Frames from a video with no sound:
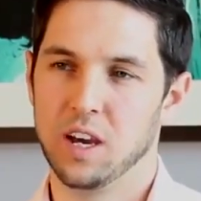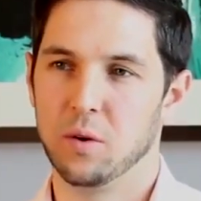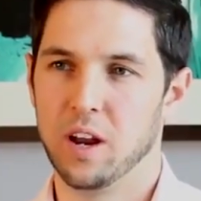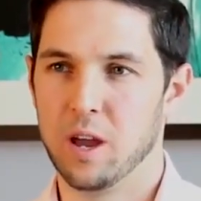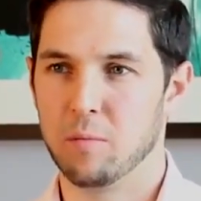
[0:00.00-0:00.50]

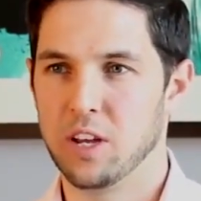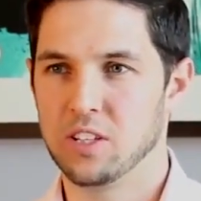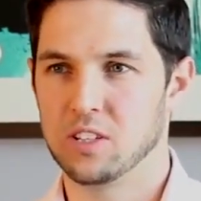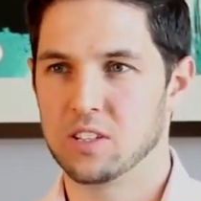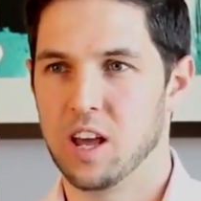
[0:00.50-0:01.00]
Yeah, when I
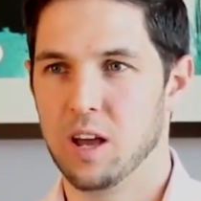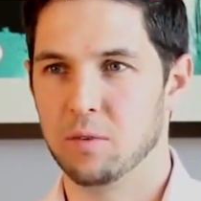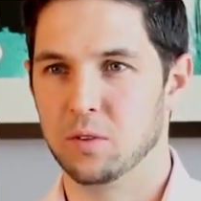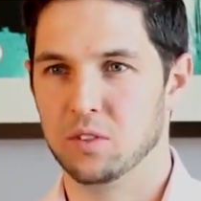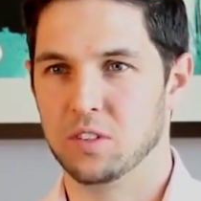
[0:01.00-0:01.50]
embraced
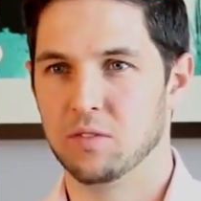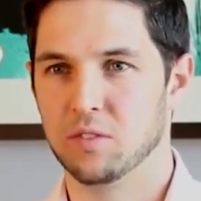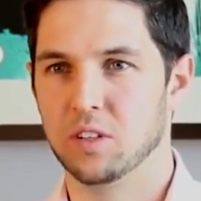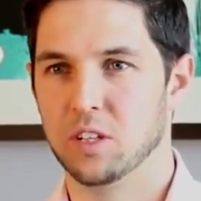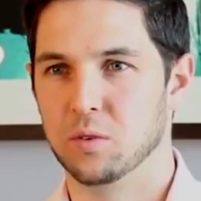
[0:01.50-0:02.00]
Islam, it was
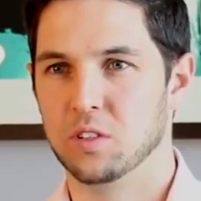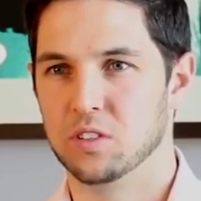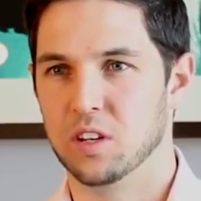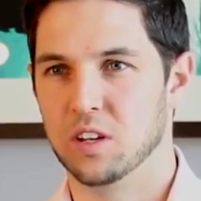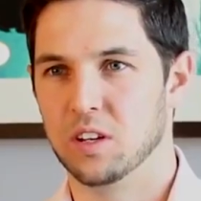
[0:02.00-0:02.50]
different. It
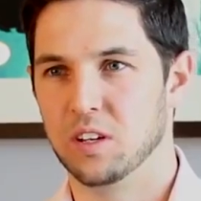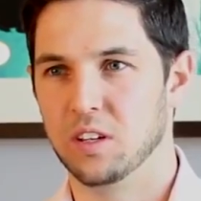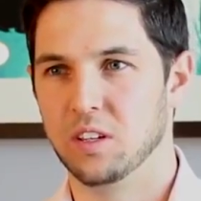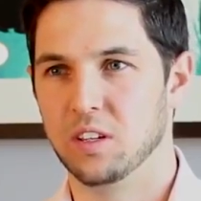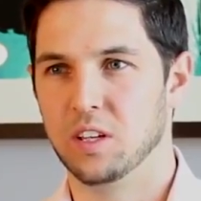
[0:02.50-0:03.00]
was,
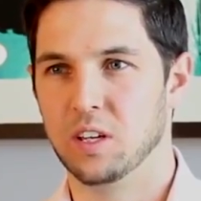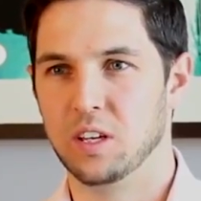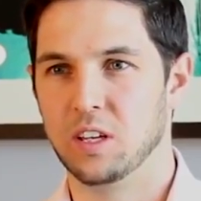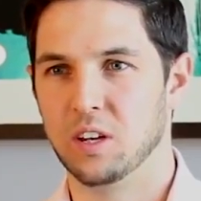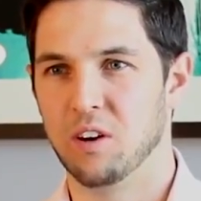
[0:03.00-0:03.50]

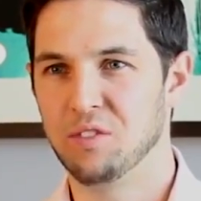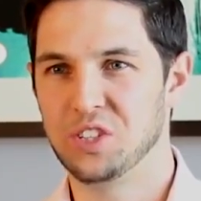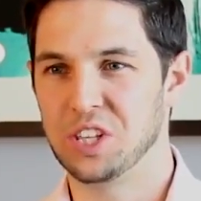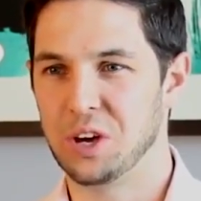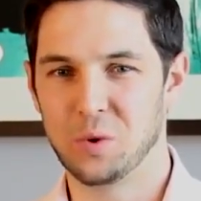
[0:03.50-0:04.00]

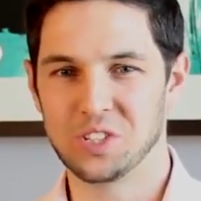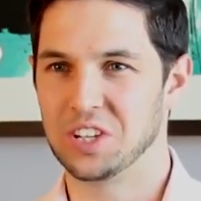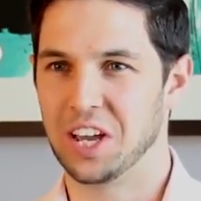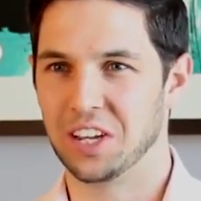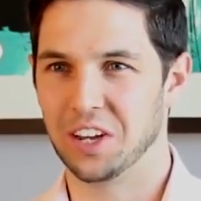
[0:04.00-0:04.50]
obviously it
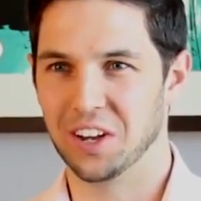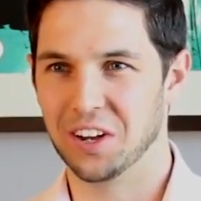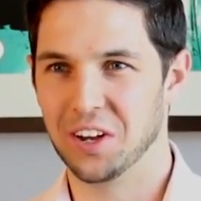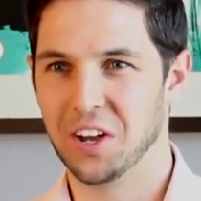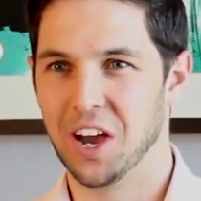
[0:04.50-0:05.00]
wasn't like
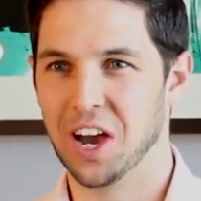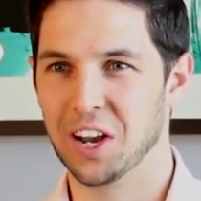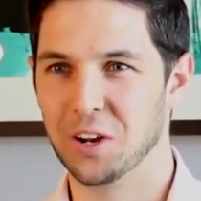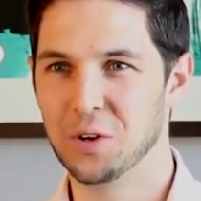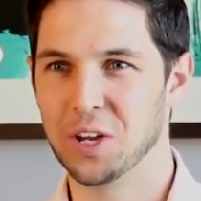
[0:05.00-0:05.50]
a
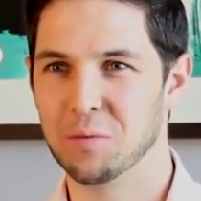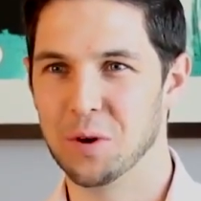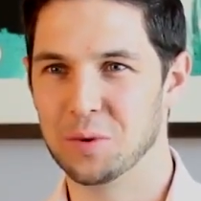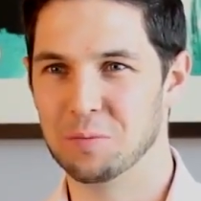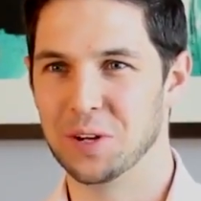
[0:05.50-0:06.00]
hallelujah
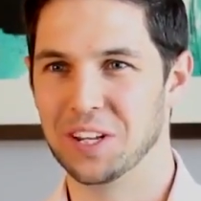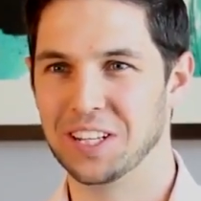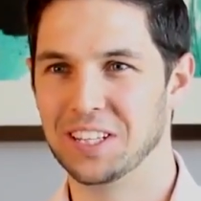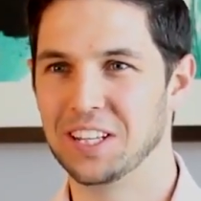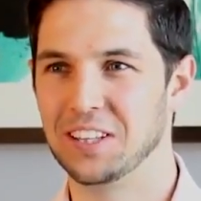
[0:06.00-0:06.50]
moment, but
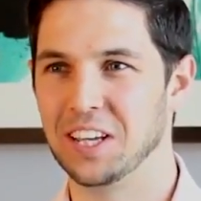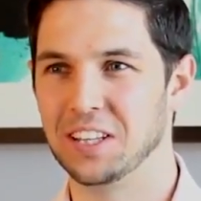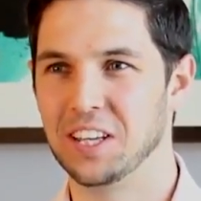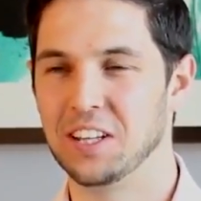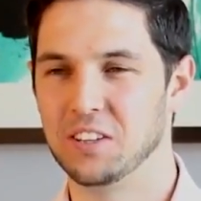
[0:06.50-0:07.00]
it
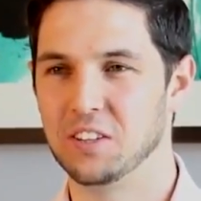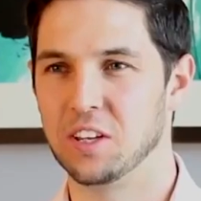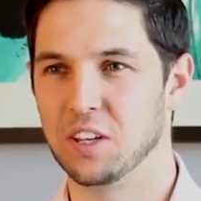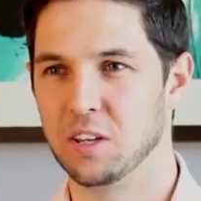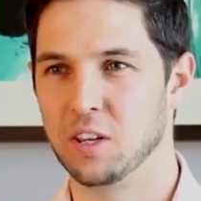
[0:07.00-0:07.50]
did
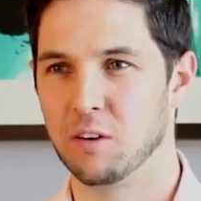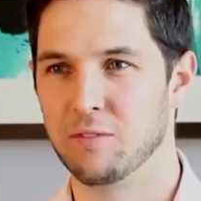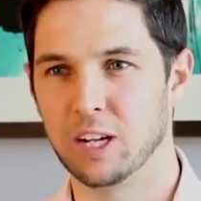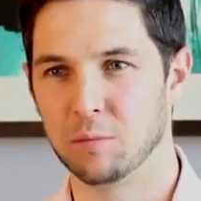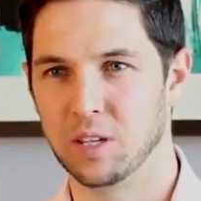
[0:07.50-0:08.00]

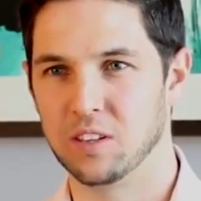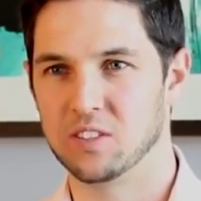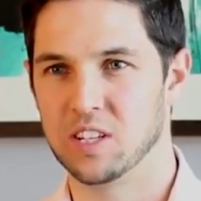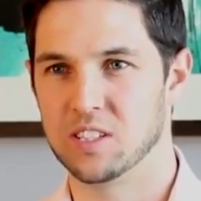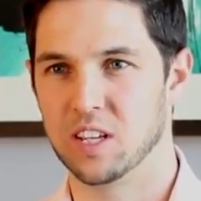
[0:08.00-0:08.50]
affect me in the
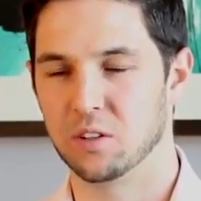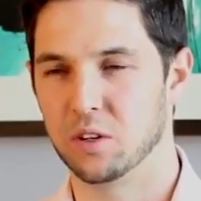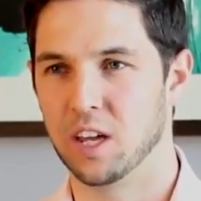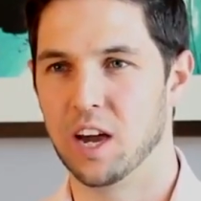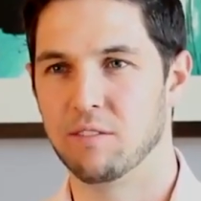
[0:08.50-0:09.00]
sense that,
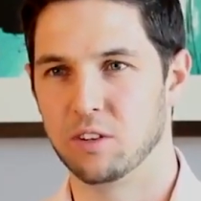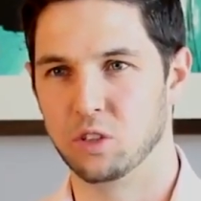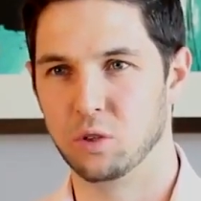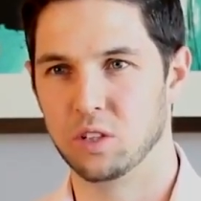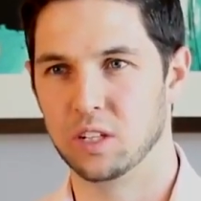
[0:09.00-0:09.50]
okay, I have
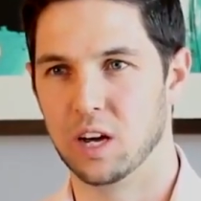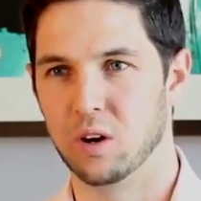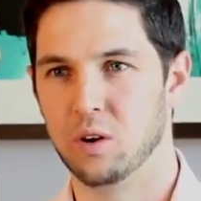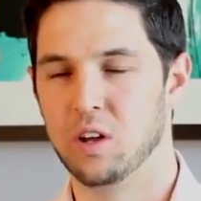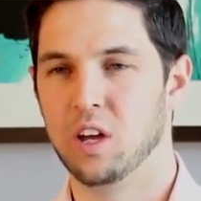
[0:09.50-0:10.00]
a duty
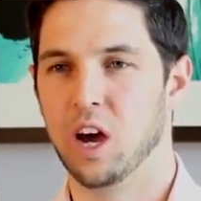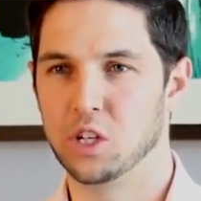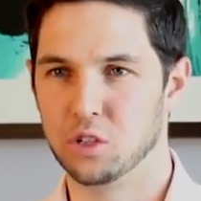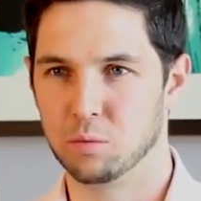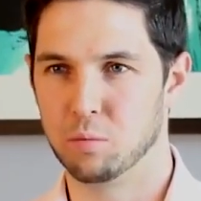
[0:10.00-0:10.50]
now.
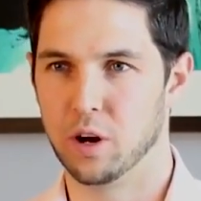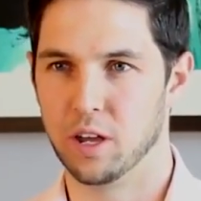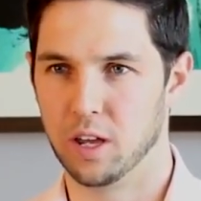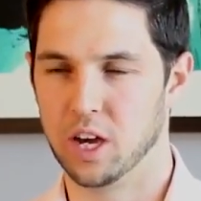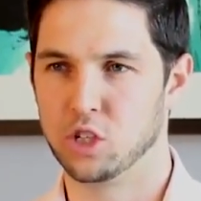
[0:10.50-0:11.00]
I should
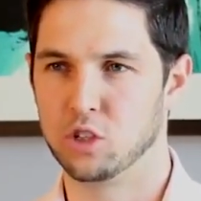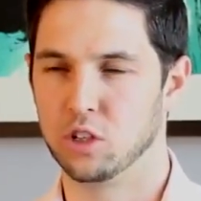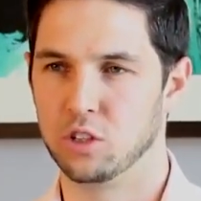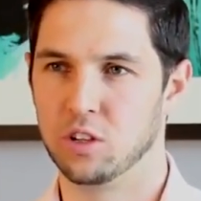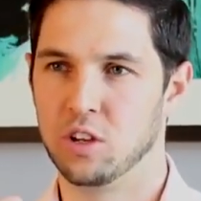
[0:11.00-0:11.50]
pray. I
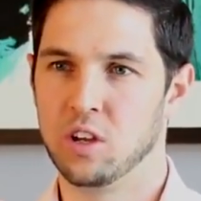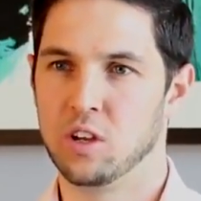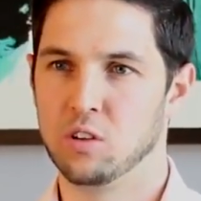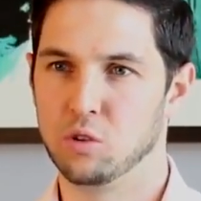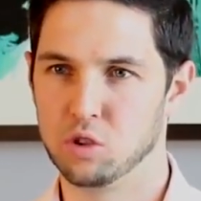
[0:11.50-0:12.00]
should
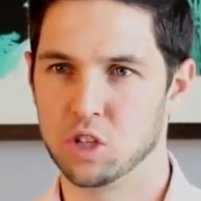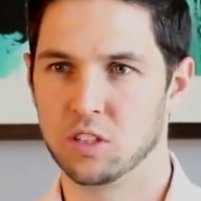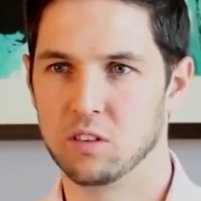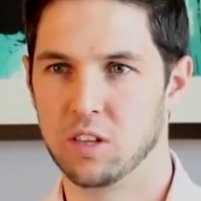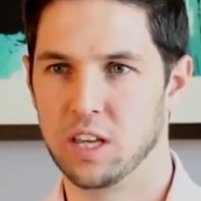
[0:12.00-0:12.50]
do
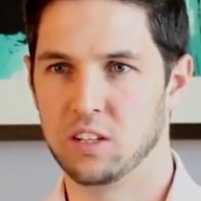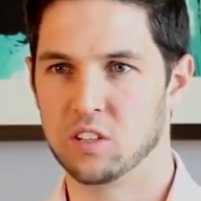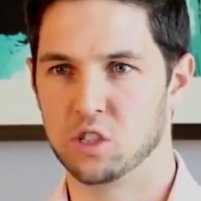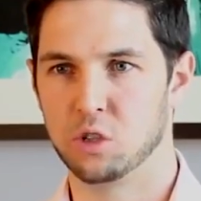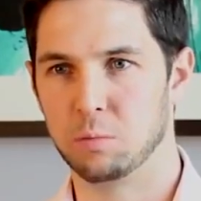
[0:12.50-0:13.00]
certain
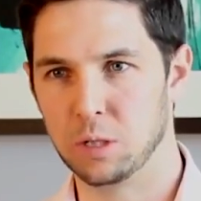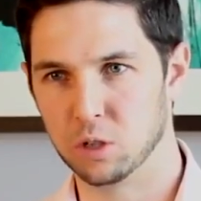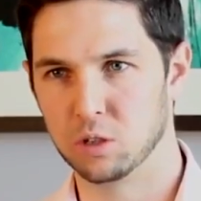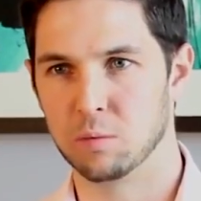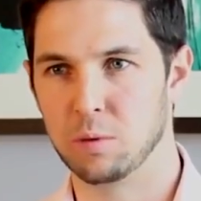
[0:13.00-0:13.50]
things. I should be
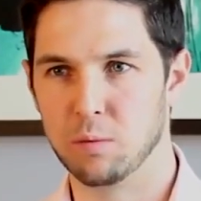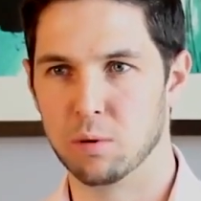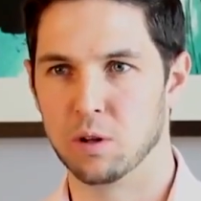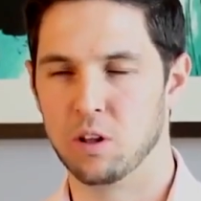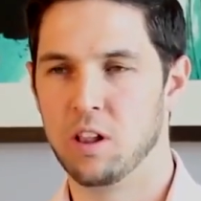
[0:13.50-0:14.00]
good to
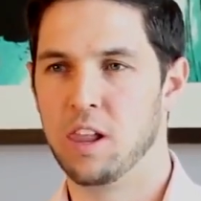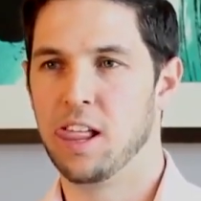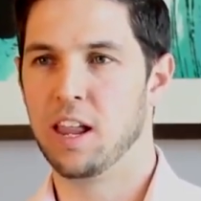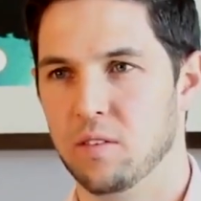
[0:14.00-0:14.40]
people.